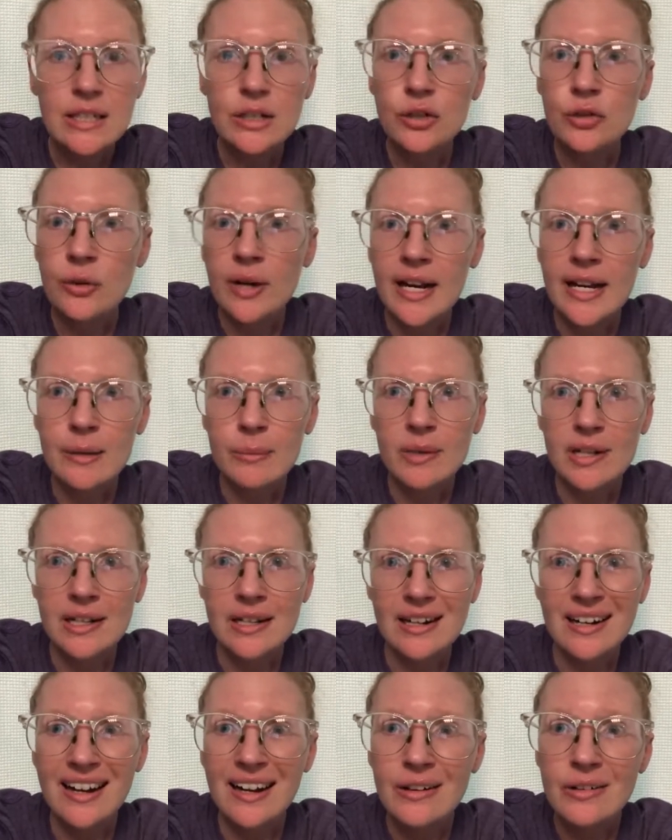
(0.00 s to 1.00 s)
great when I
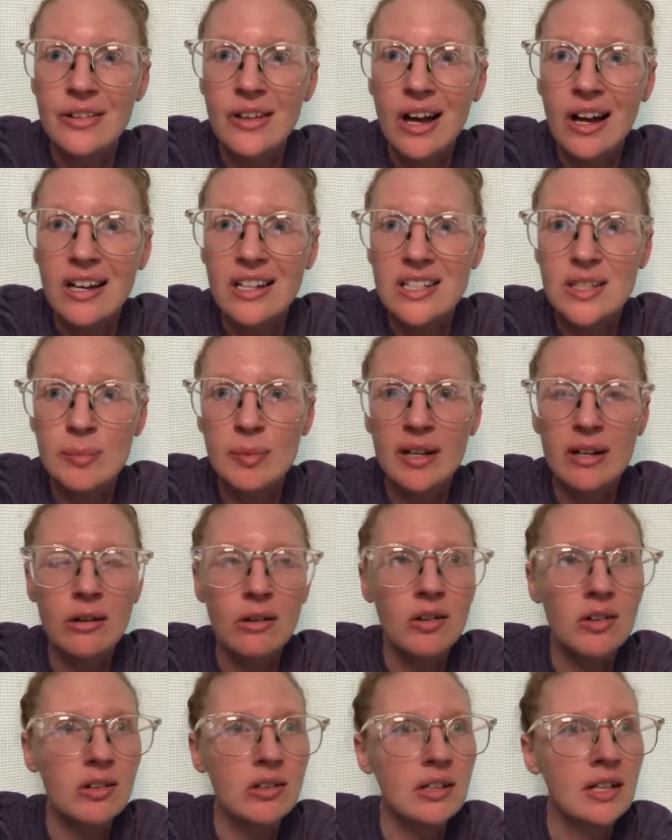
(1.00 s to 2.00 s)
got out of the
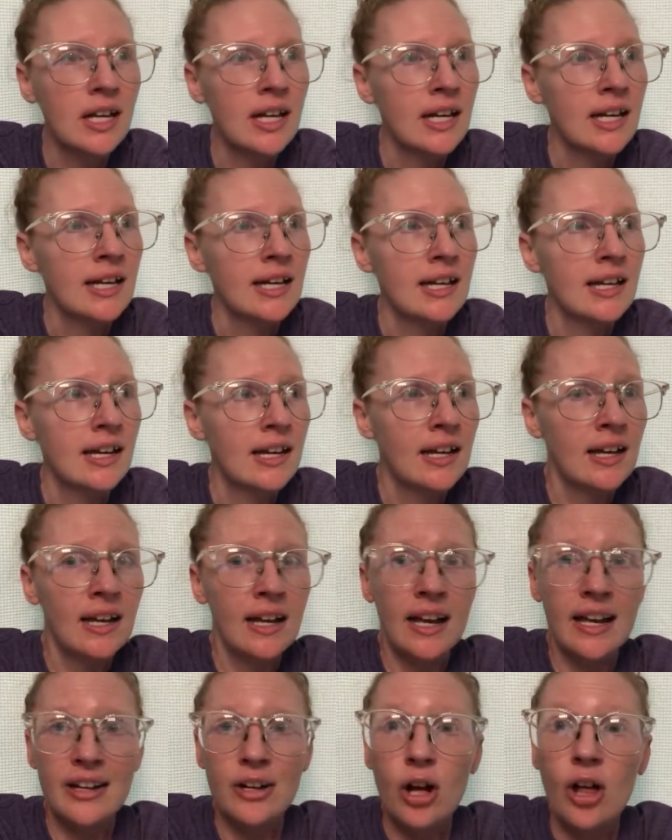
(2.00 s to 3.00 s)
hospital
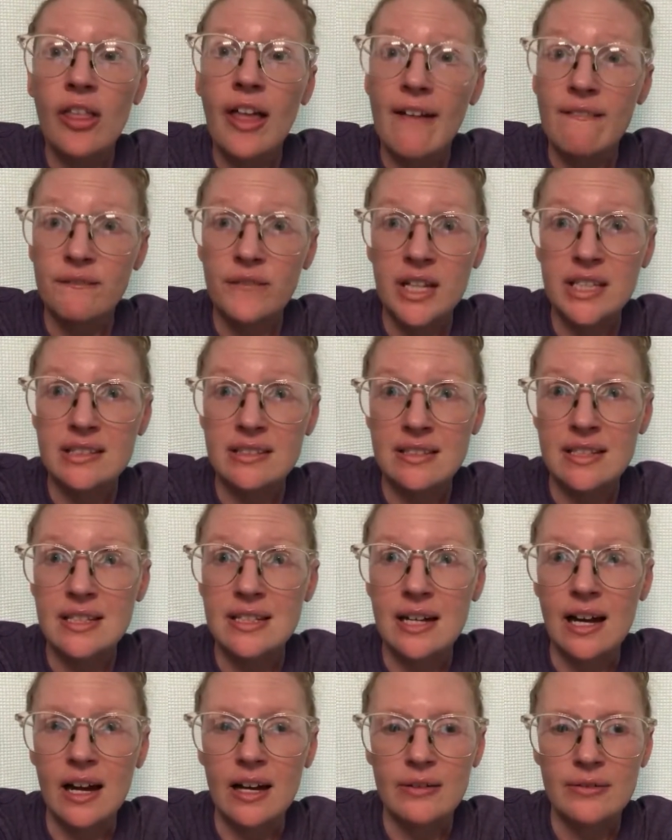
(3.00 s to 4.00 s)
and all that fun
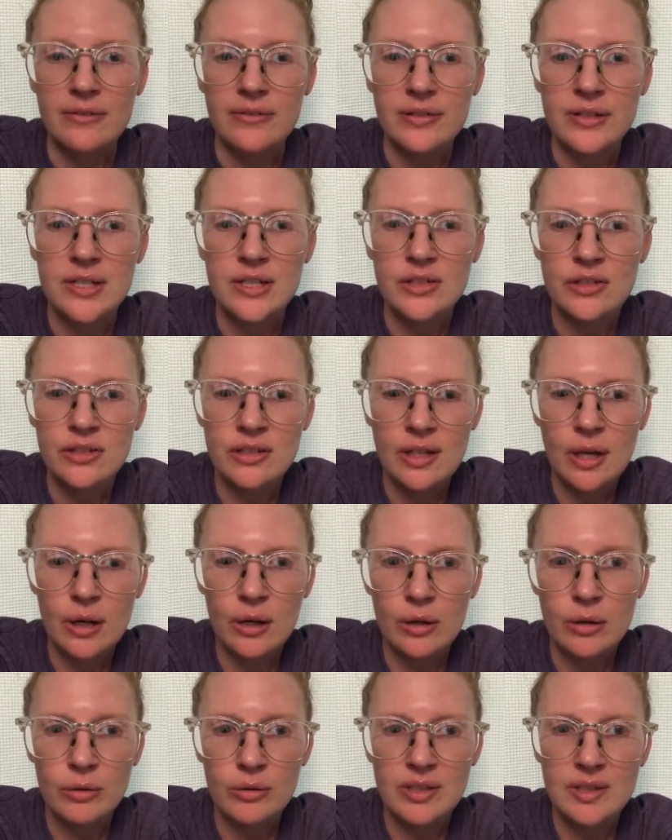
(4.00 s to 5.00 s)
stuff.
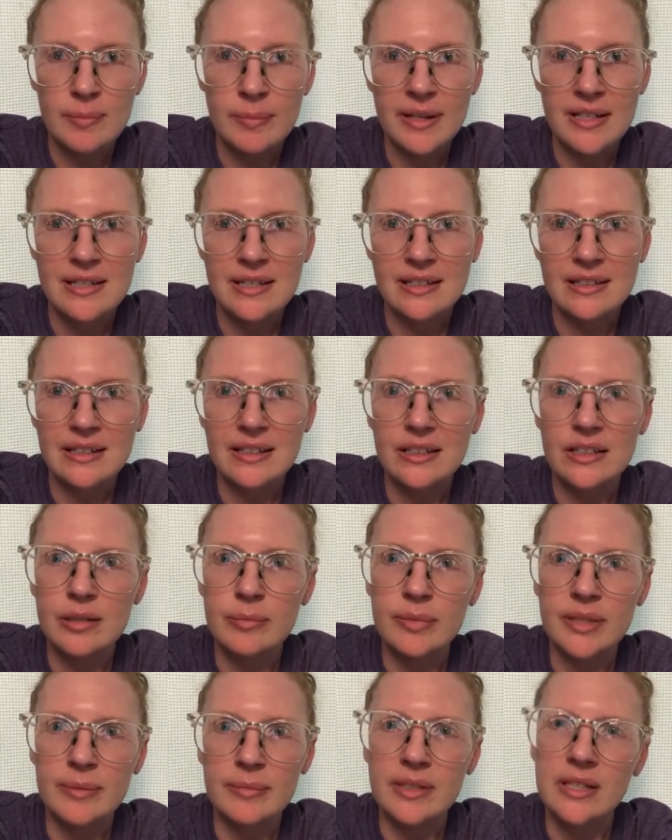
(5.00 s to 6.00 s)
So it's basically going to
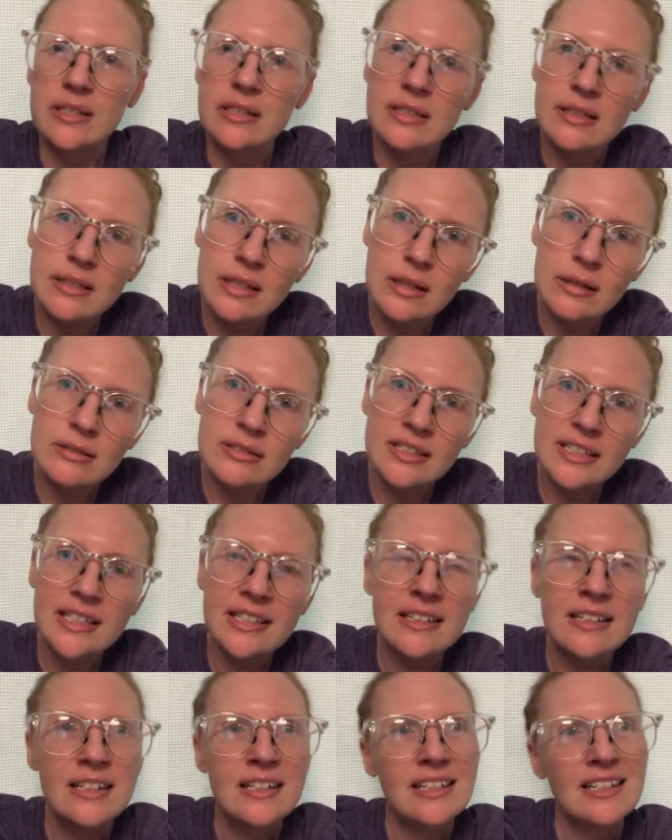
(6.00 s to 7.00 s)
be me
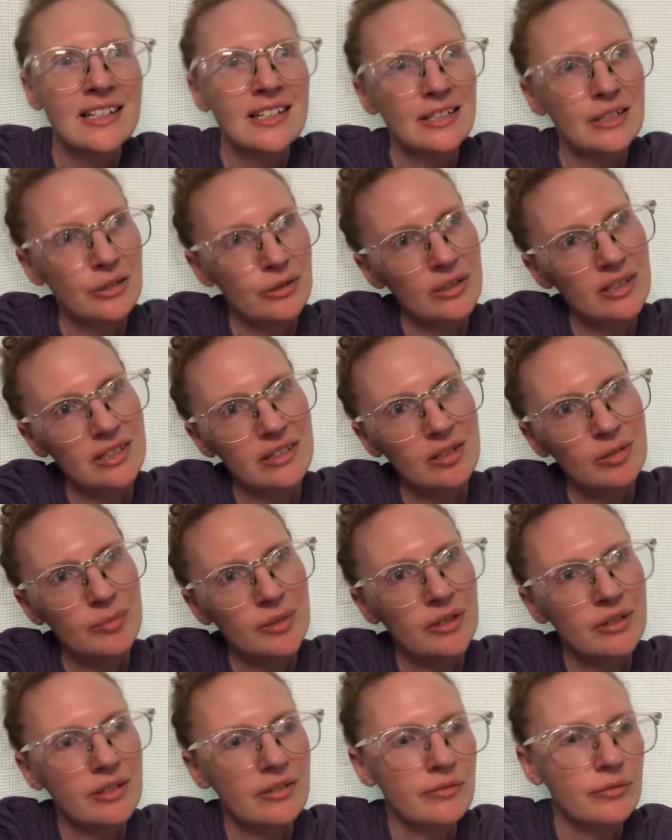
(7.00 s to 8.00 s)
slowly doing a little
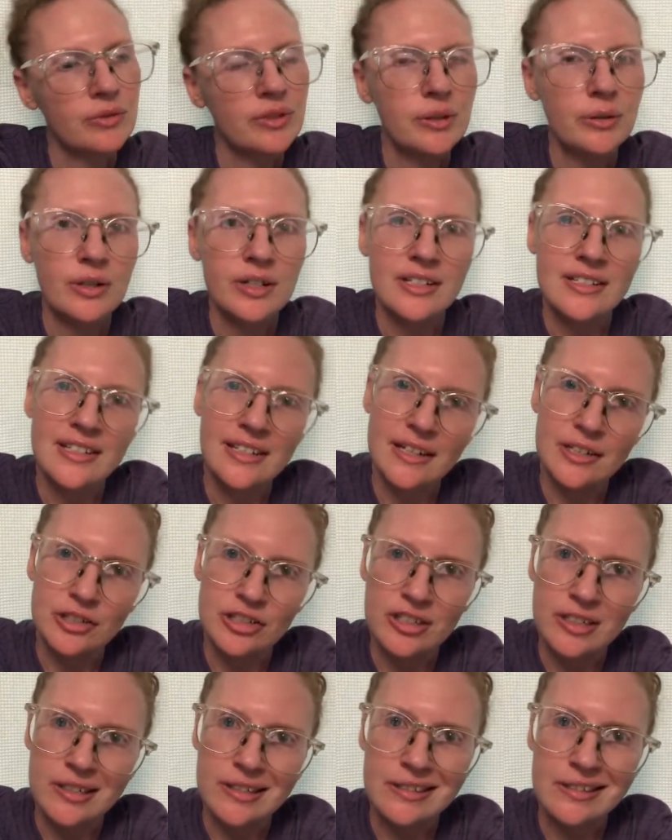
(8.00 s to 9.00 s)
bit of
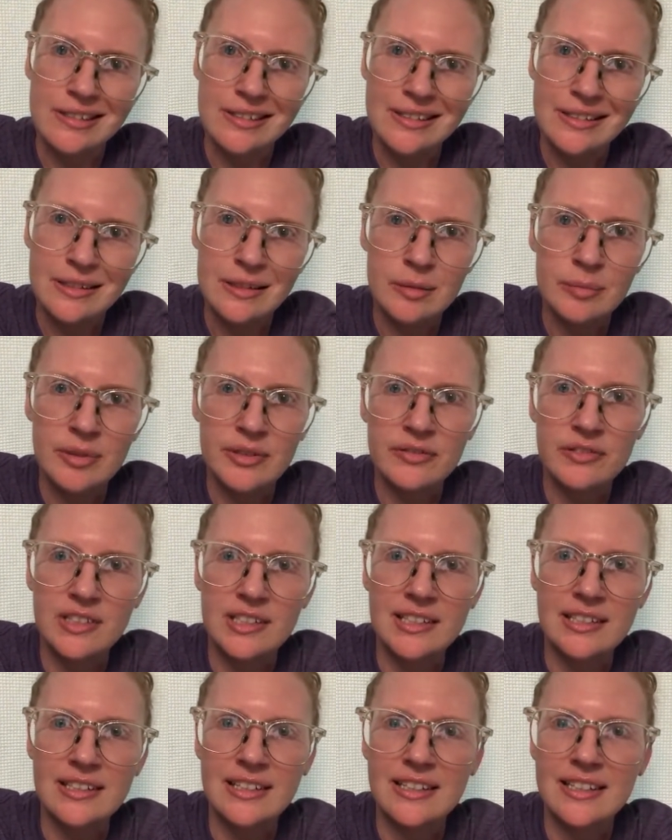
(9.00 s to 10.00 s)
reorganization, a little bit of
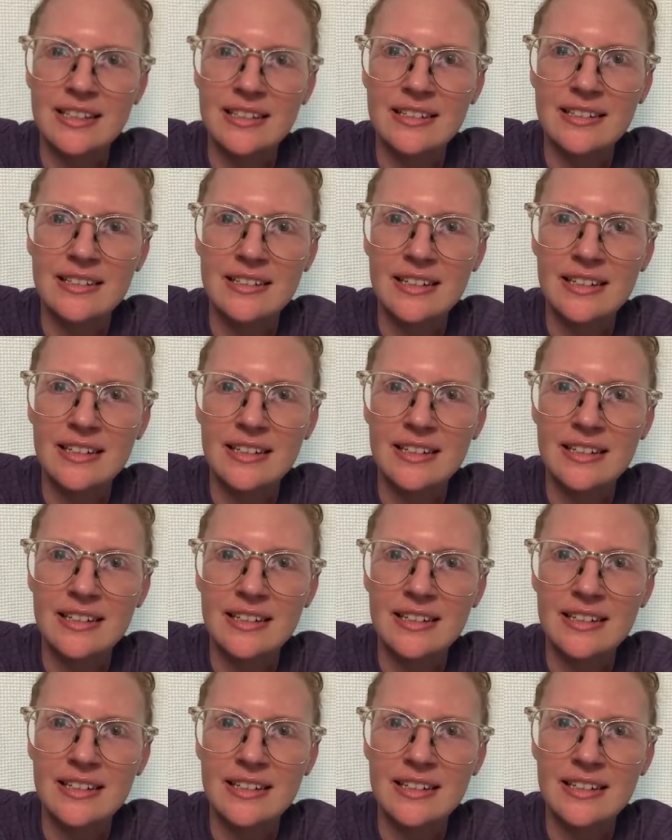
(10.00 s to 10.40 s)
cleaning